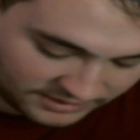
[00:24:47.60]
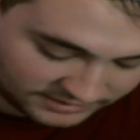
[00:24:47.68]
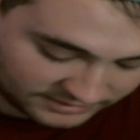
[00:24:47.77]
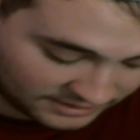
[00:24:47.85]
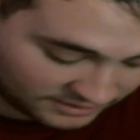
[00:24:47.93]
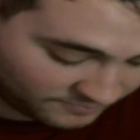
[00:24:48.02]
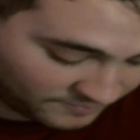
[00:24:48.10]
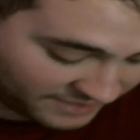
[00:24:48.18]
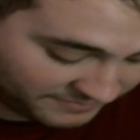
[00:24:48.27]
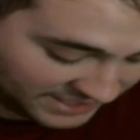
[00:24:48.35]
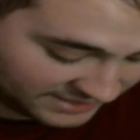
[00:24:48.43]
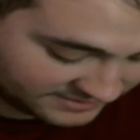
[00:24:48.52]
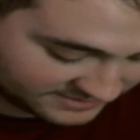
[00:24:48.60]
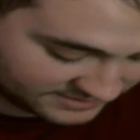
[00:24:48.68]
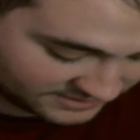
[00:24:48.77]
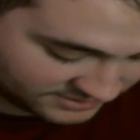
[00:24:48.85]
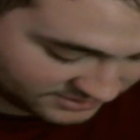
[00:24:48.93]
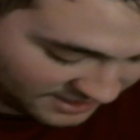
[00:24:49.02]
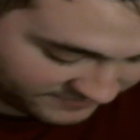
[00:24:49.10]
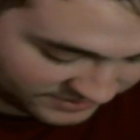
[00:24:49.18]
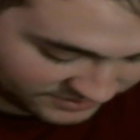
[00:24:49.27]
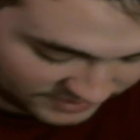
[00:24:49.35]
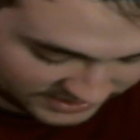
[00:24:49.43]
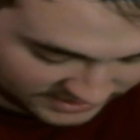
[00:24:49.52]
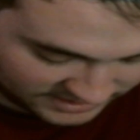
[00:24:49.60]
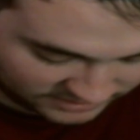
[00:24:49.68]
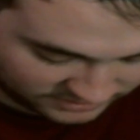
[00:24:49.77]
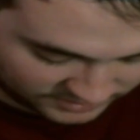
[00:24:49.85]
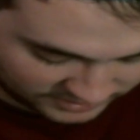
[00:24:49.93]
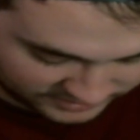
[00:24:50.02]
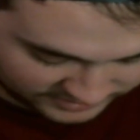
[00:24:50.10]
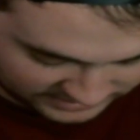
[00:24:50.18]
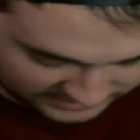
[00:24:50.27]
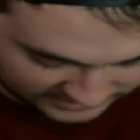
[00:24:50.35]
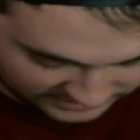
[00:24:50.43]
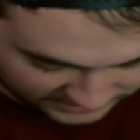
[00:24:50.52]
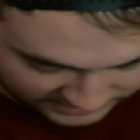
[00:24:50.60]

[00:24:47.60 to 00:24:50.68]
Now, my main distance drivers right now are the